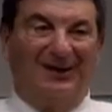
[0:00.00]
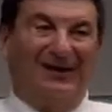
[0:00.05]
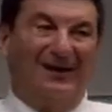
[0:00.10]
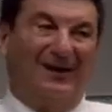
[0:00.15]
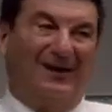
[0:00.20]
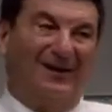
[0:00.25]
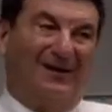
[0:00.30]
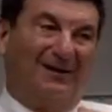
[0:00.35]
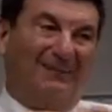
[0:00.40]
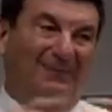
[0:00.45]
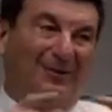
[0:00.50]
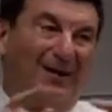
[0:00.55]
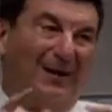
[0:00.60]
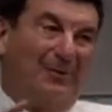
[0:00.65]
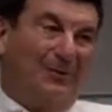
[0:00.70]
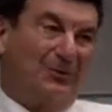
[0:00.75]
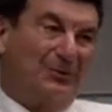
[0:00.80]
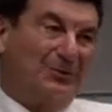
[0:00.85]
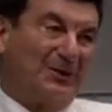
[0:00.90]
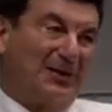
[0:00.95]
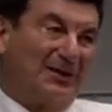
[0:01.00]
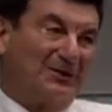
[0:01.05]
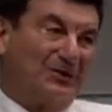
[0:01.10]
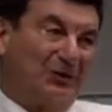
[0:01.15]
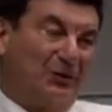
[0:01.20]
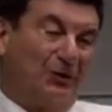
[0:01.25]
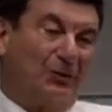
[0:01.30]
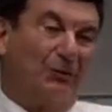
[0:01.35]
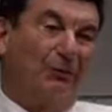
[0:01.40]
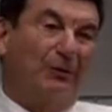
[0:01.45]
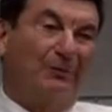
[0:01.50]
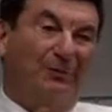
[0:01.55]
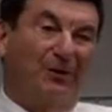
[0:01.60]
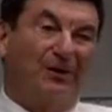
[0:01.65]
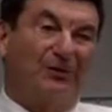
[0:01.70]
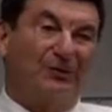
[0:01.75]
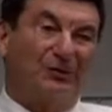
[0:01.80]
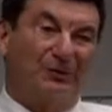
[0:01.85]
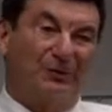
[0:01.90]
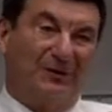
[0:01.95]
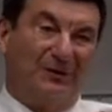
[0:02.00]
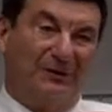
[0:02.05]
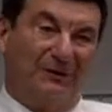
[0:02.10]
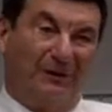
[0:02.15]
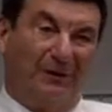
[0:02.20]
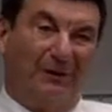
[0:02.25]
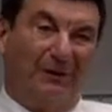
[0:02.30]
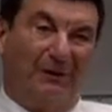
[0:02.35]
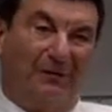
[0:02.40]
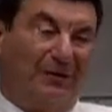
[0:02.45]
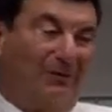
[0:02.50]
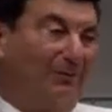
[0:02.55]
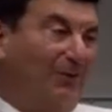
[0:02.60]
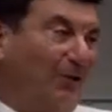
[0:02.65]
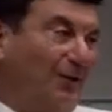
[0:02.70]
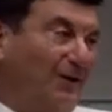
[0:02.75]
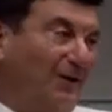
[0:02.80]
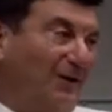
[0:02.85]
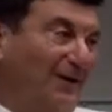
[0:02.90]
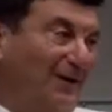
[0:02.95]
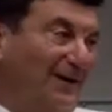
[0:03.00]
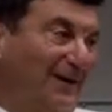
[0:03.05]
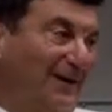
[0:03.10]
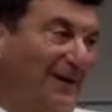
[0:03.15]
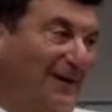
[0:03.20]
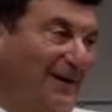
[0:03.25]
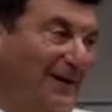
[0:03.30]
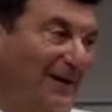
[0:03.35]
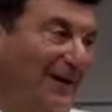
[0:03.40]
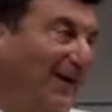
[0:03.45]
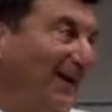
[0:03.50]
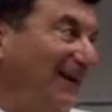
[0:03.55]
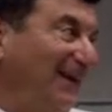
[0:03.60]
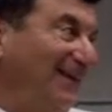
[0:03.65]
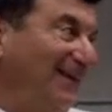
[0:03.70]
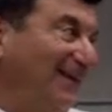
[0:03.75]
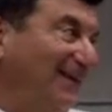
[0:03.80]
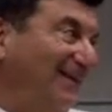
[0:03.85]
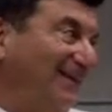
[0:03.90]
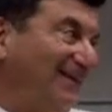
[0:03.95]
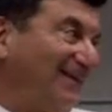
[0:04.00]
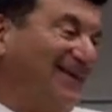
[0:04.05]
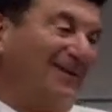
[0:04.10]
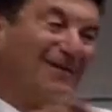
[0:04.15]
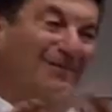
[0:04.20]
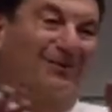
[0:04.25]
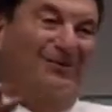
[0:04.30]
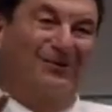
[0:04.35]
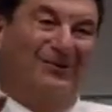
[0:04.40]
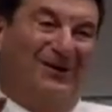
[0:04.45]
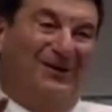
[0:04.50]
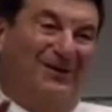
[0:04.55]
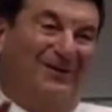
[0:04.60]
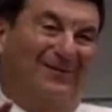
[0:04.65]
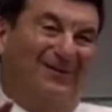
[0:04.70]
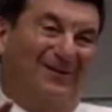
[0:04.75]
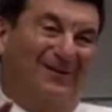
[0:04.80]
And uh, Bobby was asked to do the rebuttal speech for the Republican Party, and he did a terrible job.